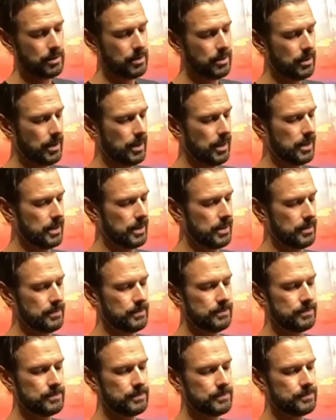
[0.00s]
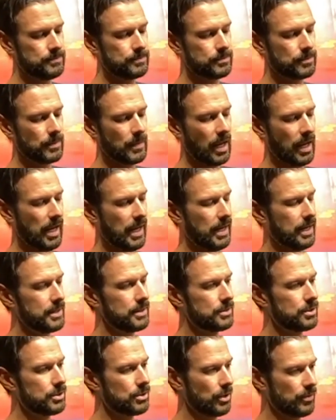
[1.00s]

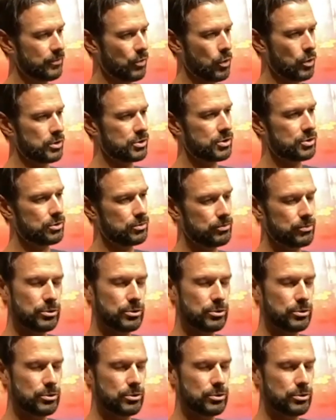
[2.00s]
And of course,